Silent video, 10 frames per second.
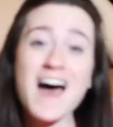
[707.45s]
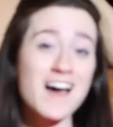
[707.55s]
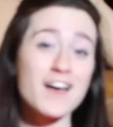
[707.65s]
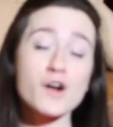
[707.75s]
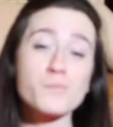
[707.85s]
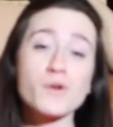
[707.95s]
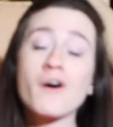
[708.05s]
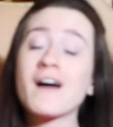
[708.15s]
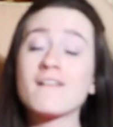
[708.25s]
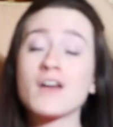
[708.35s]
I hope you
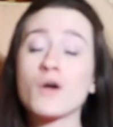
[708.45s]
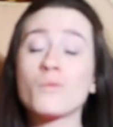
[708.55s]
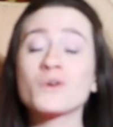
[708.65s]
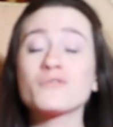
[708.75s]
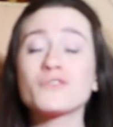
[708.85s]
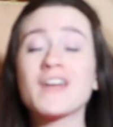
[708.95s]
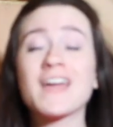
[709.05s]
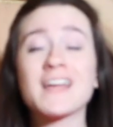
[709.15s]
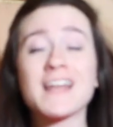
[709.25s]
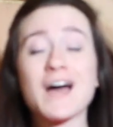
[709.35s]
all have a wonderful
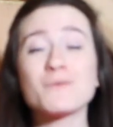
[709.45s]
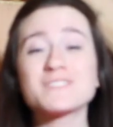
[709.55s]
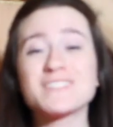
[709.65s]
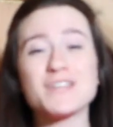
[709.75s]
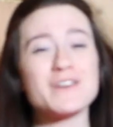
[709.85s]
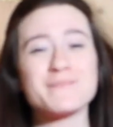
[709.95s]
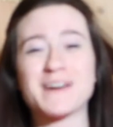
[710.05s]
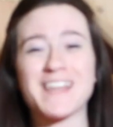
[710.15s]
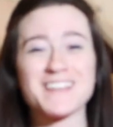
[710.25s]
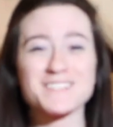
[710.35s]
day and I will see you in
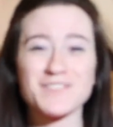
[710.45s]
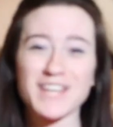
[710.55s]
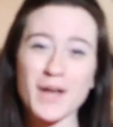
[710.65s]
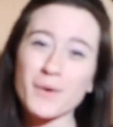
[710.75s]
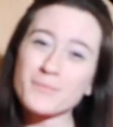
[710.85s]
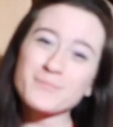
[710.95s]
my next video.